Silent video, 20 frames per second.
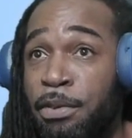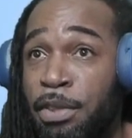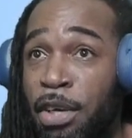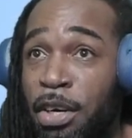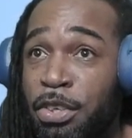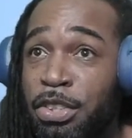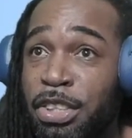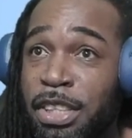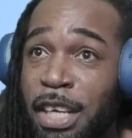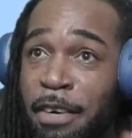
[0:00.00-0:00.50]

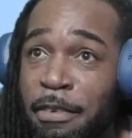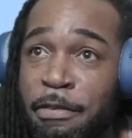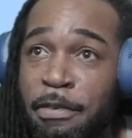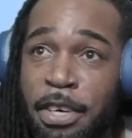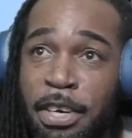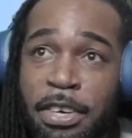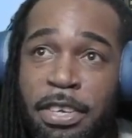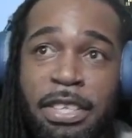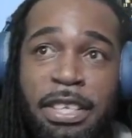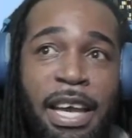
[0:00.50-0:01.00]
Now, Chef
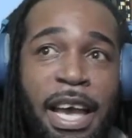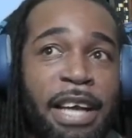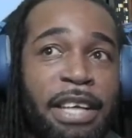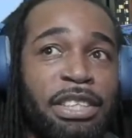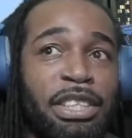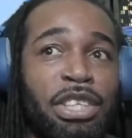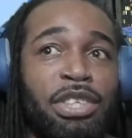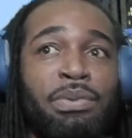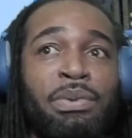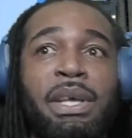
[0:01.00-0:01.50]
Curry
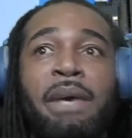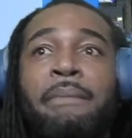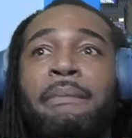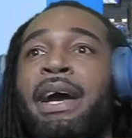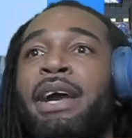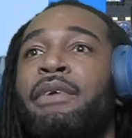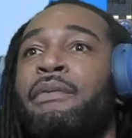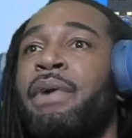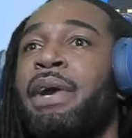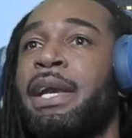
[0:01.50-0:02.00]
actually tweeted
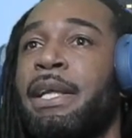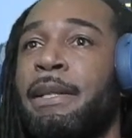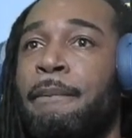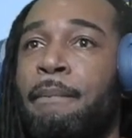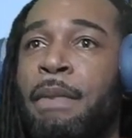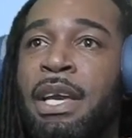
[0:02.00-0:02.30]
Mike Wayne,